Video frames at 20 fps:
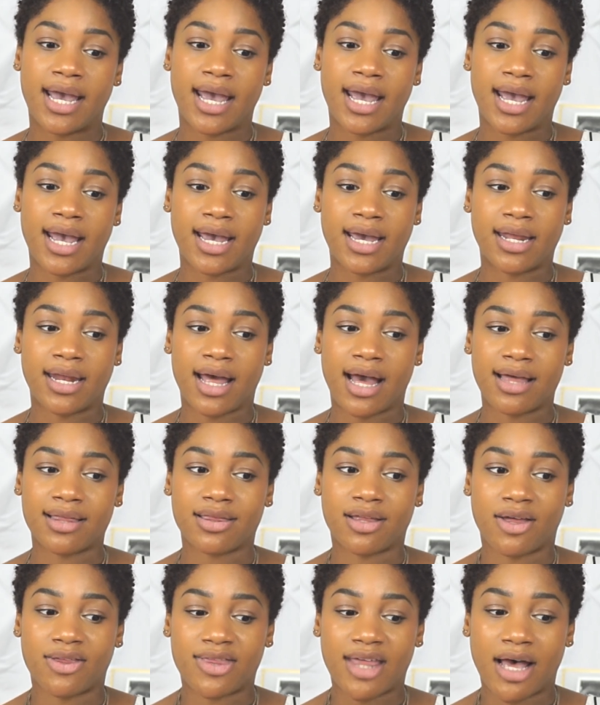And I
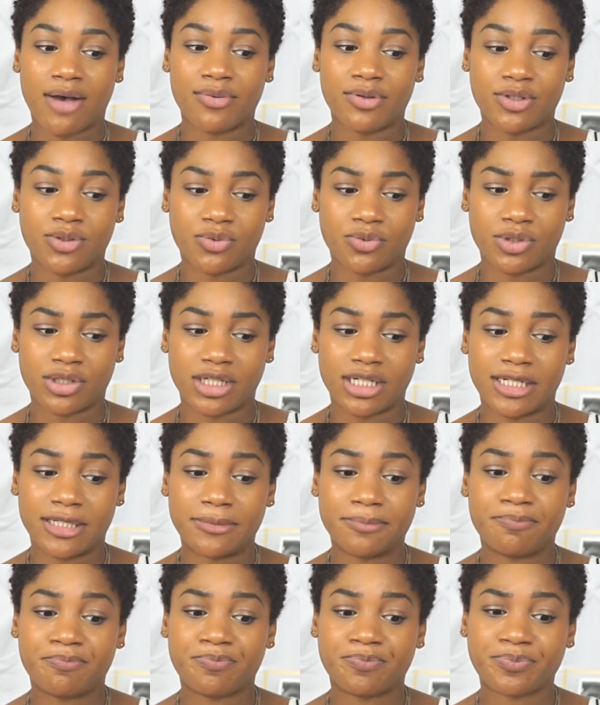thought that was really